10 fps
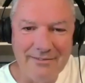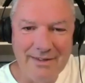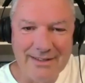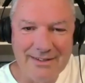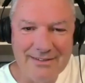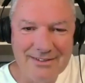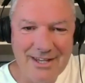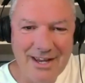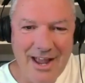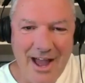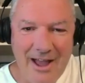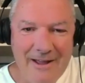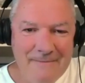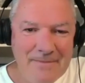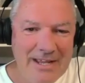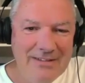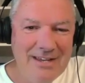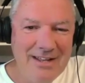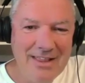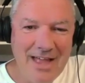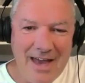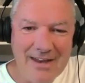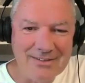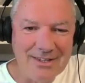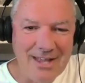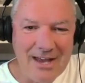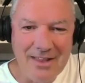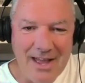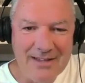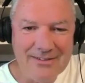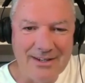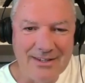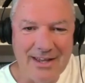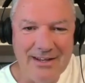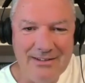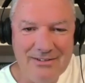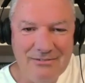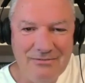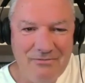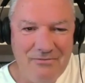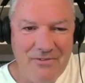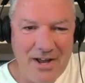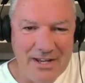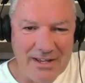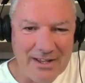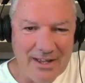I'm like, that guy, he's had a lot of lines like that. He's just funny.